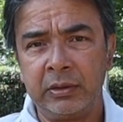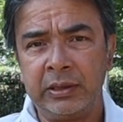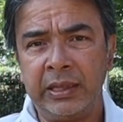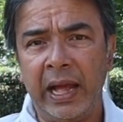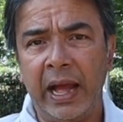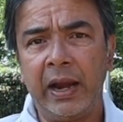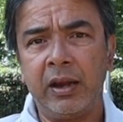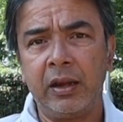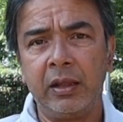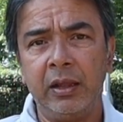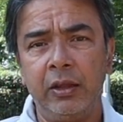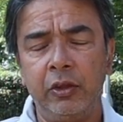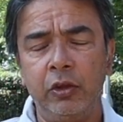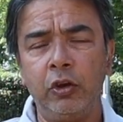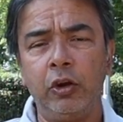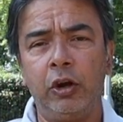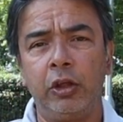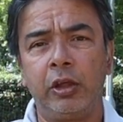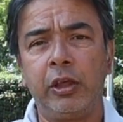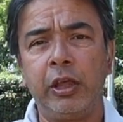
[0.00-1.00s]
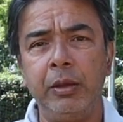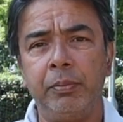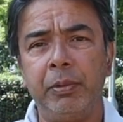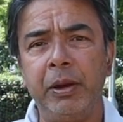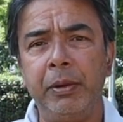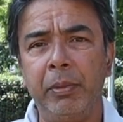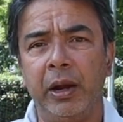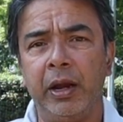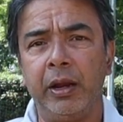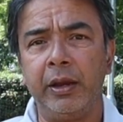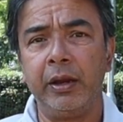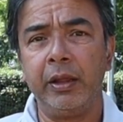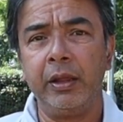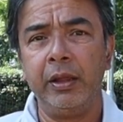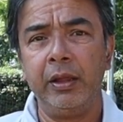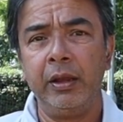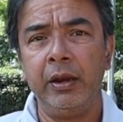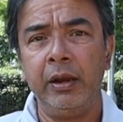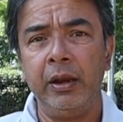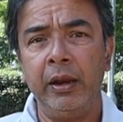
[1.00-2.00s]
that you got to keep in mind,
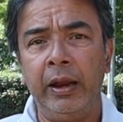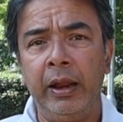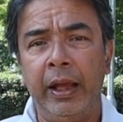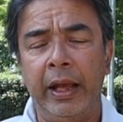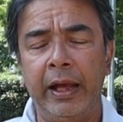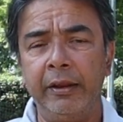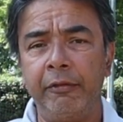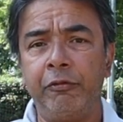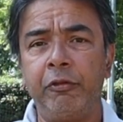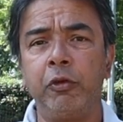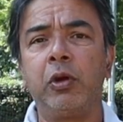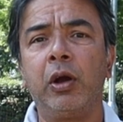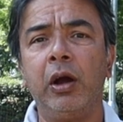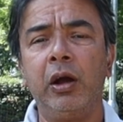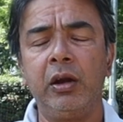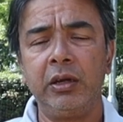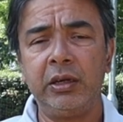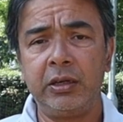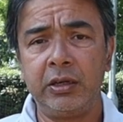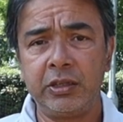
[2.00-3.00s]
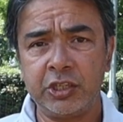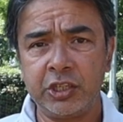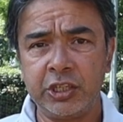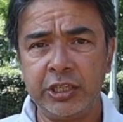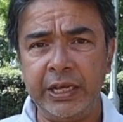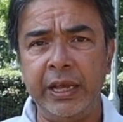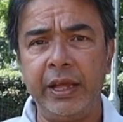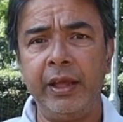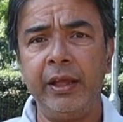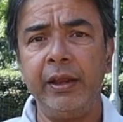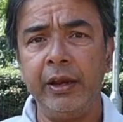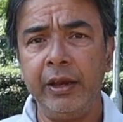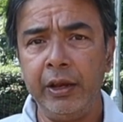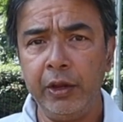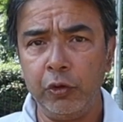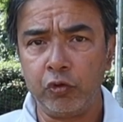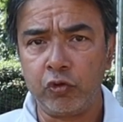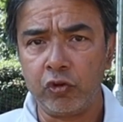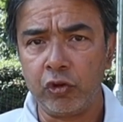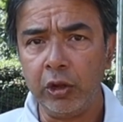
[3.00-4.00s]
and if you can't stay
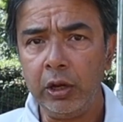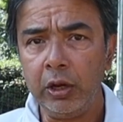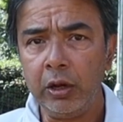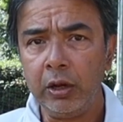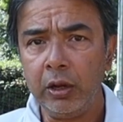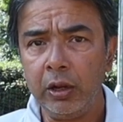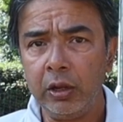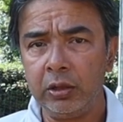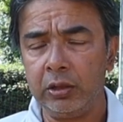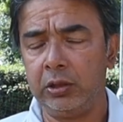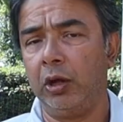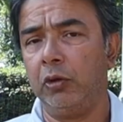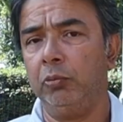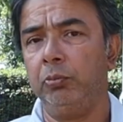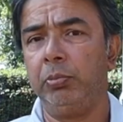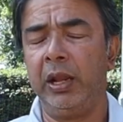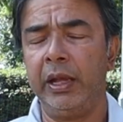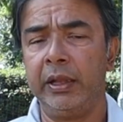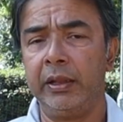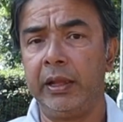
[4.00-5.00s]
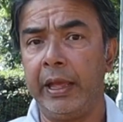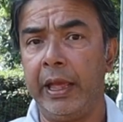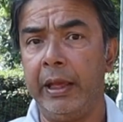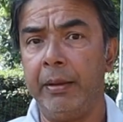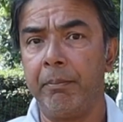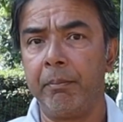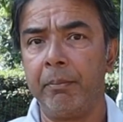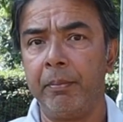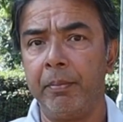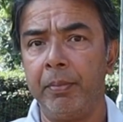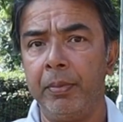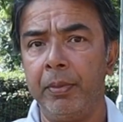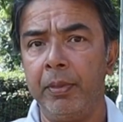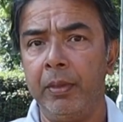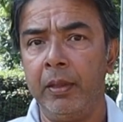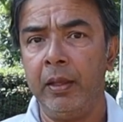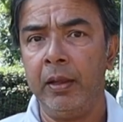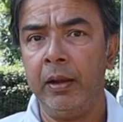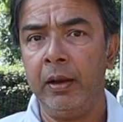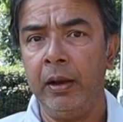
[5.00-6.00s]
neutral, don't play the game.
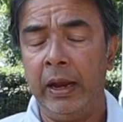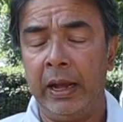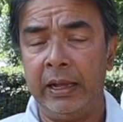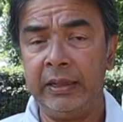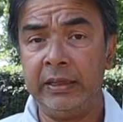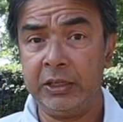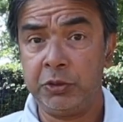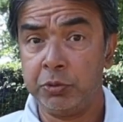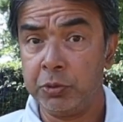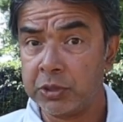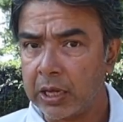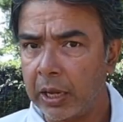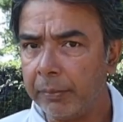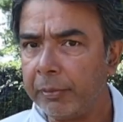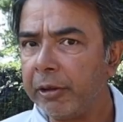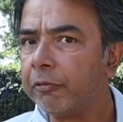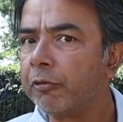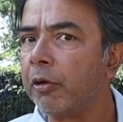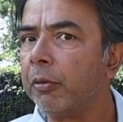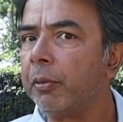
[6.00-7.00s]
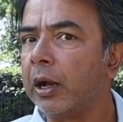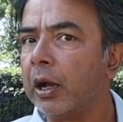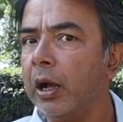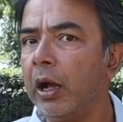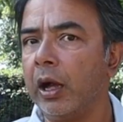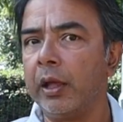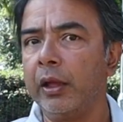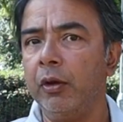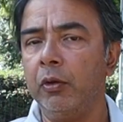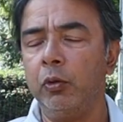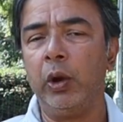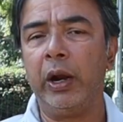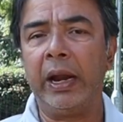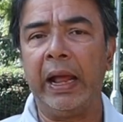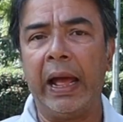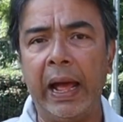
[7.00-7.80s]
And this was coming from a guy who had